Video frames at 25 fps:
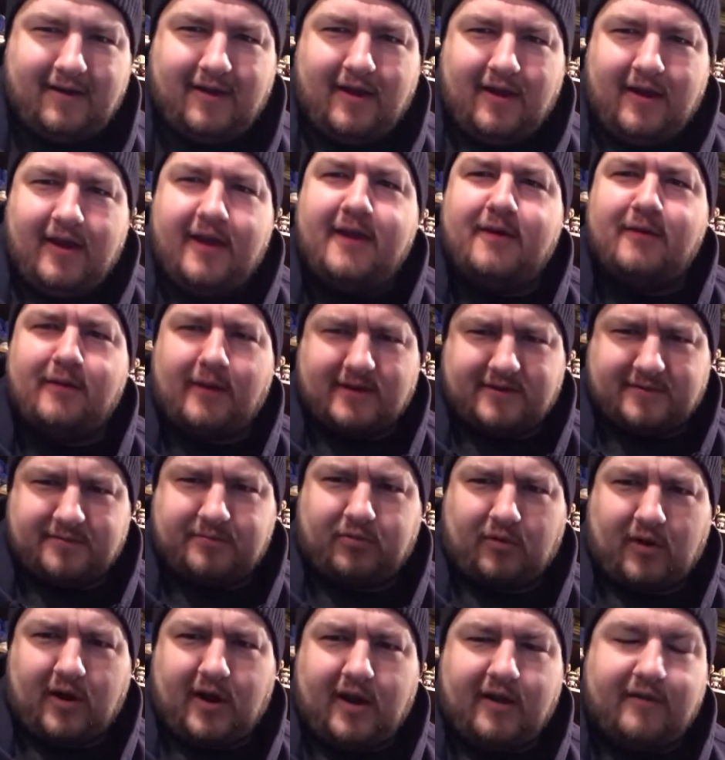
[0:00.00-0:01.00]
He was
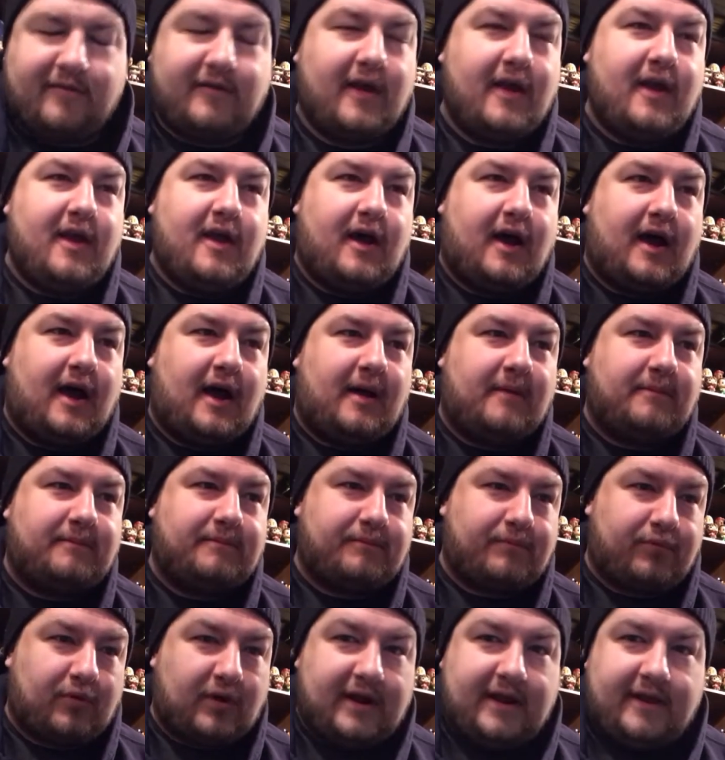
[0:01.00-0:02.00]
brave,
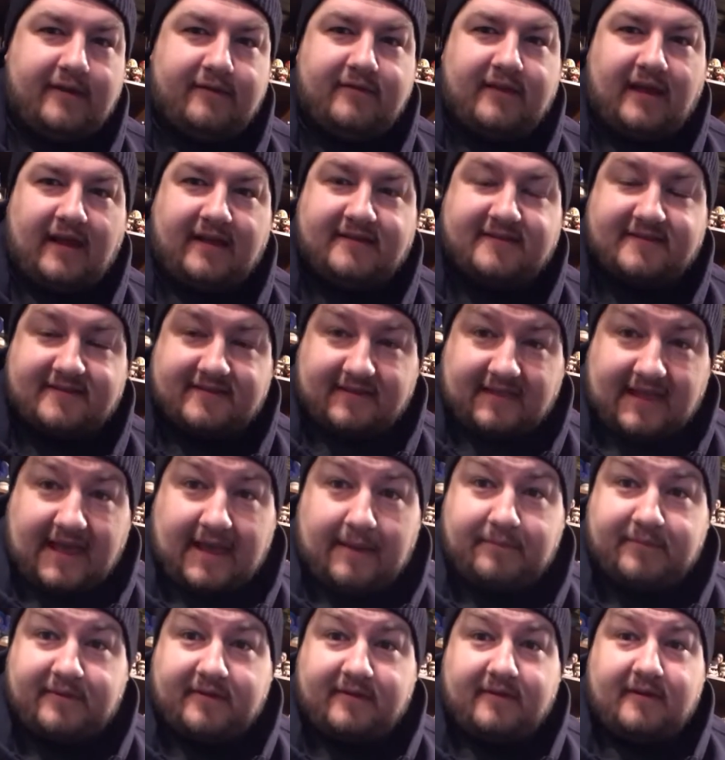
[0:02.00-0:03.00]
breathed and
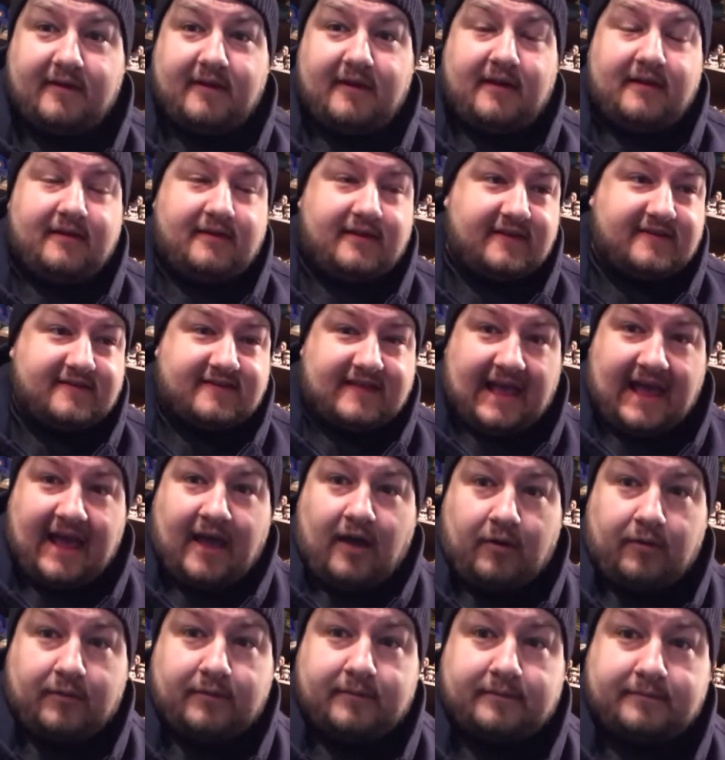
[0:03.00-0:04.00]
slept this
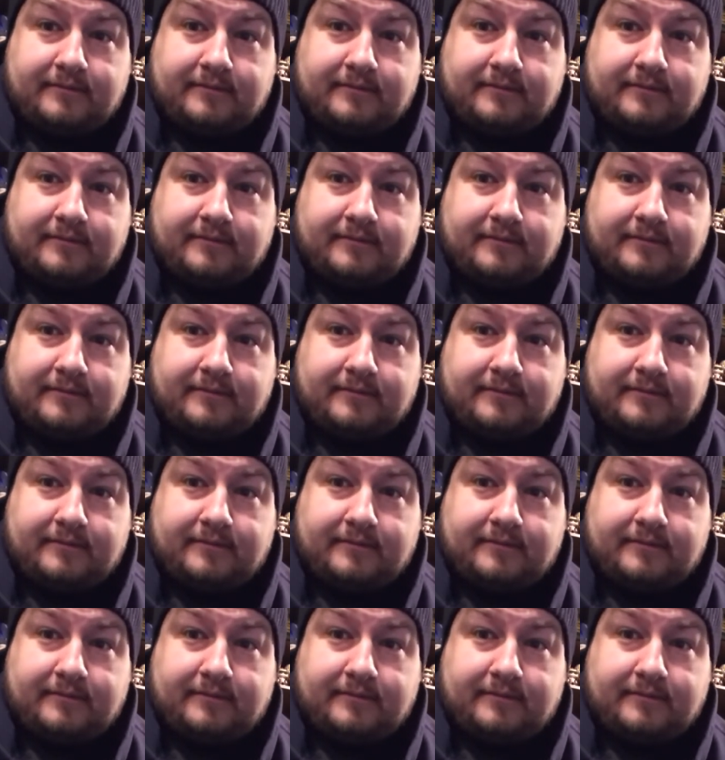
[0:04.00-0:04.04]
town.